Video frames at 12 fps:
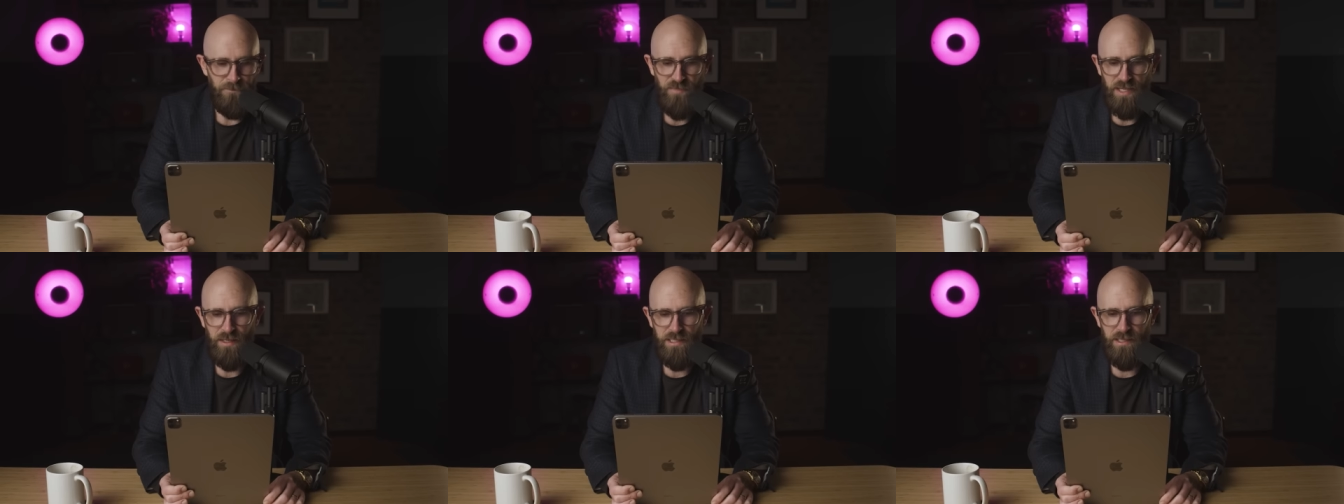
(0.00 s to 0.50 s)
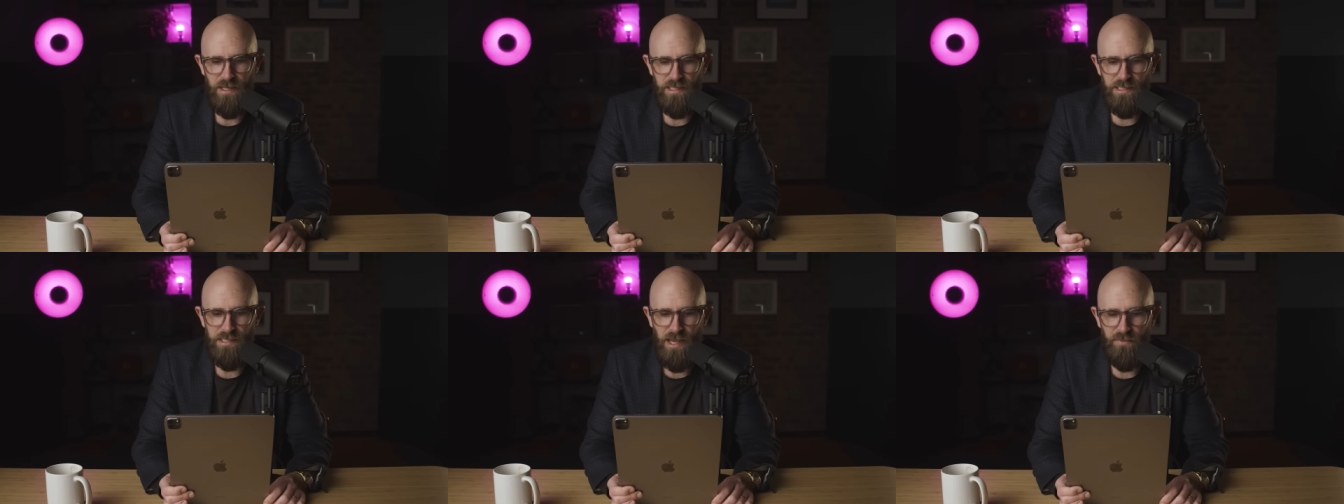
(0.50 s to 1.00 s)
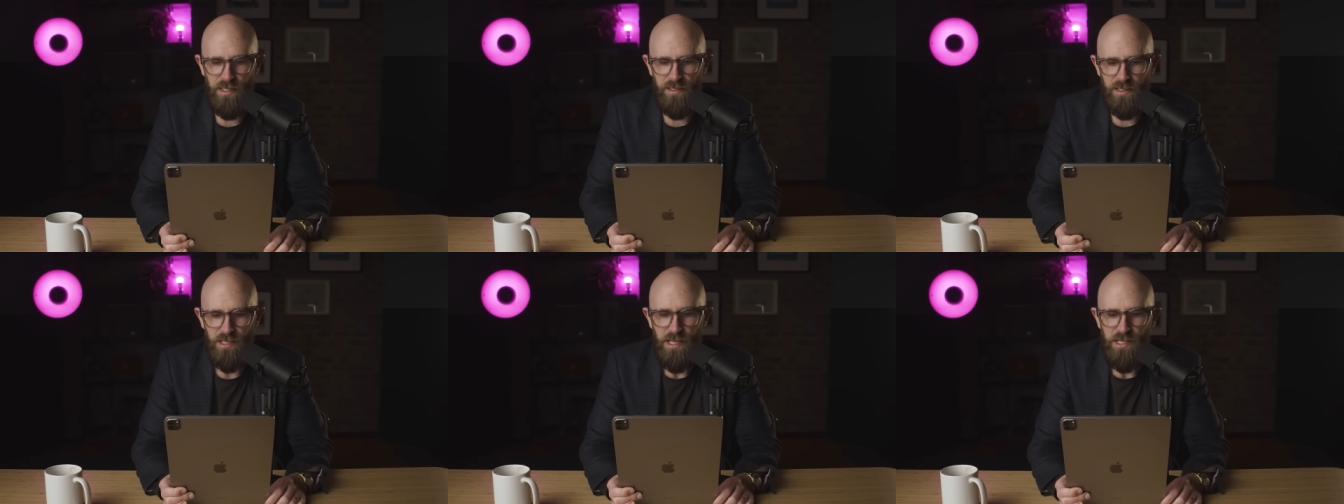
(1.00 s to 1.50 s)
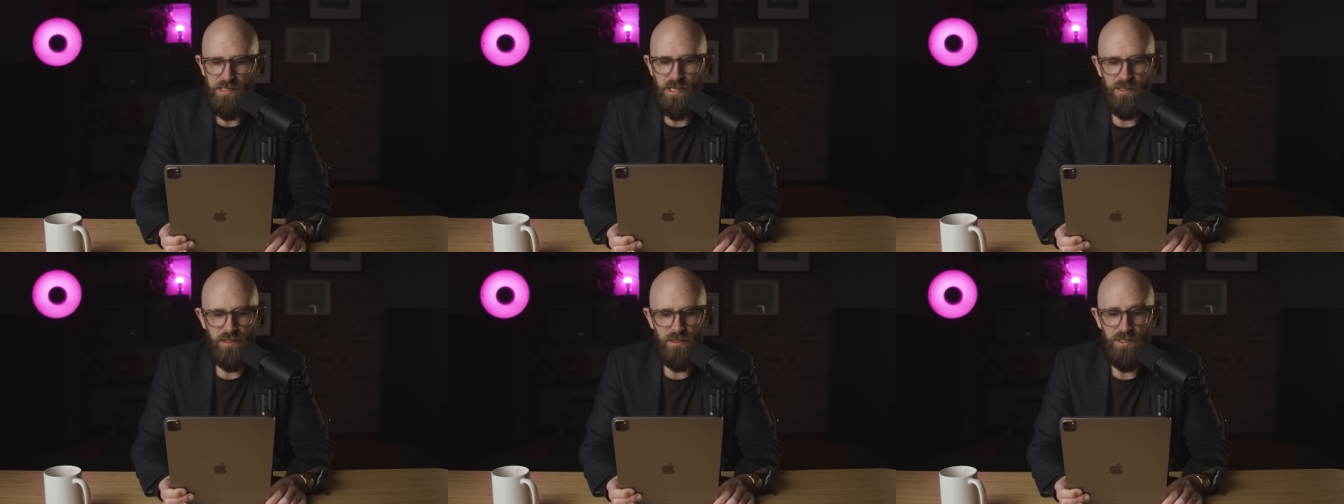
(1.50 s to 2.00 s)
In 1997, a
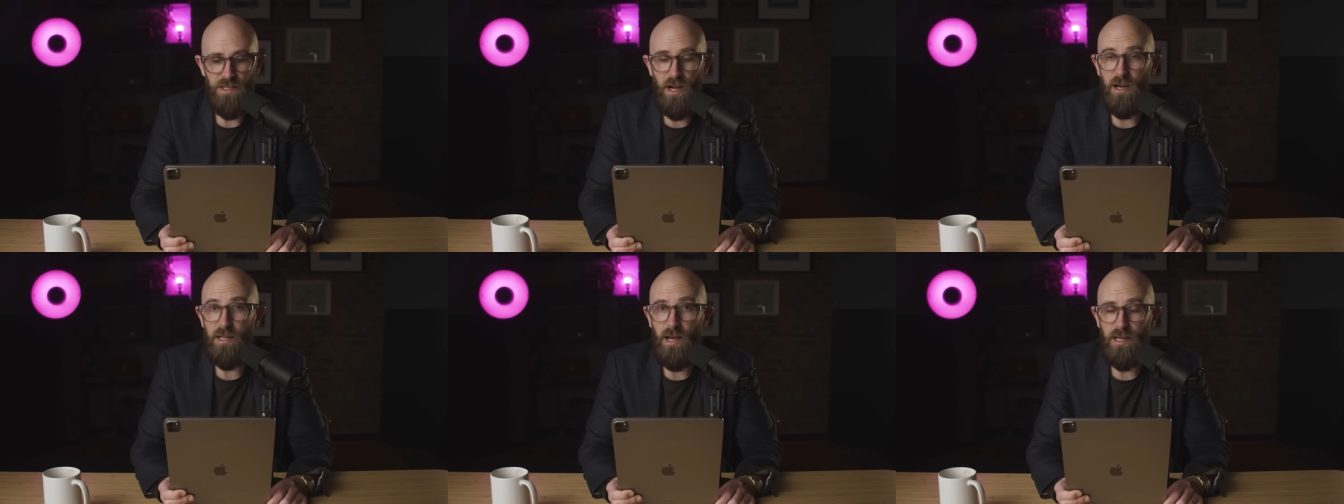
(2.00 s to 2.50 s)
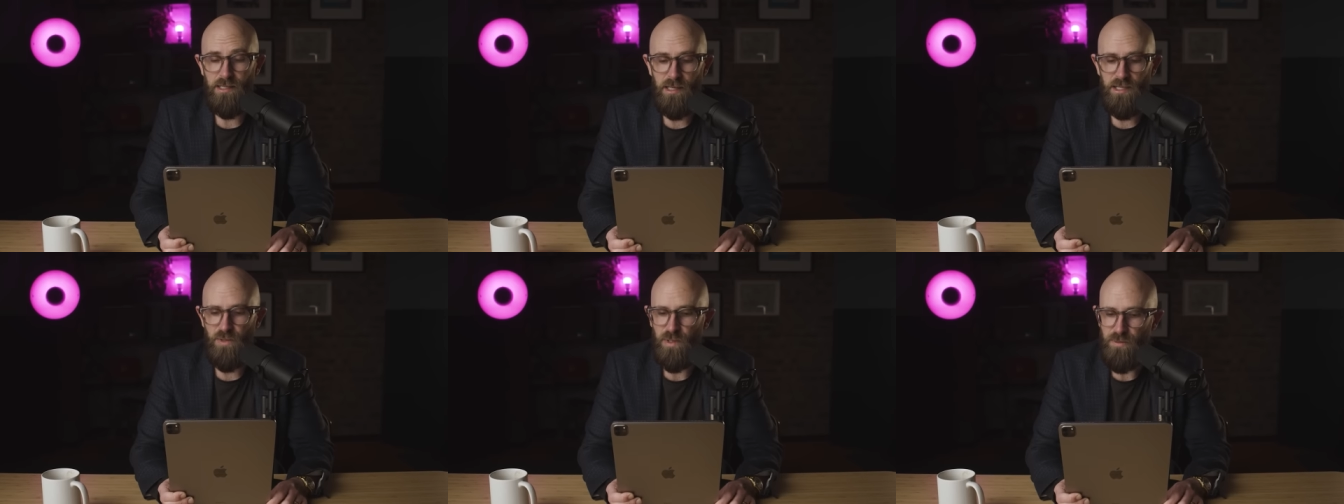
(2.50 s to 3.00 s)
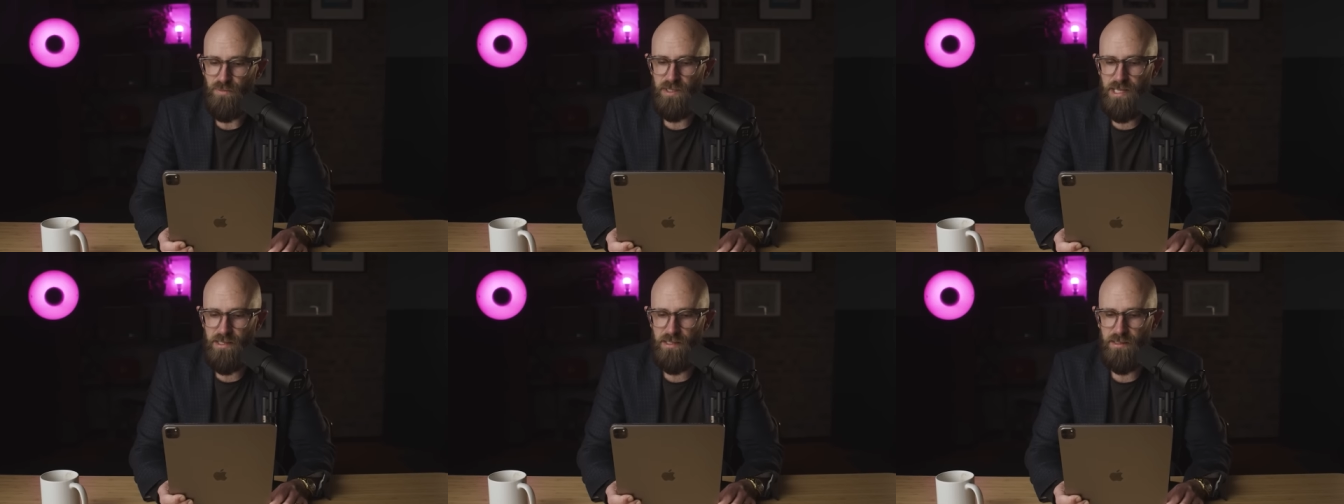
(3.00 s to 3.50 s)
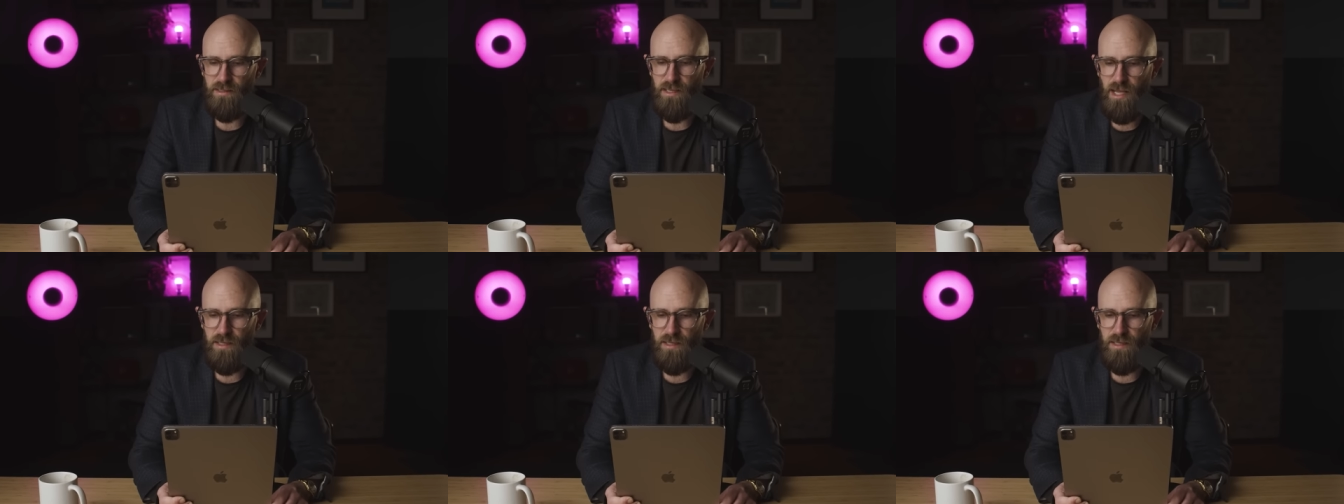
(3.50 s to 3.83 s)
study on shark cartilage was presented at the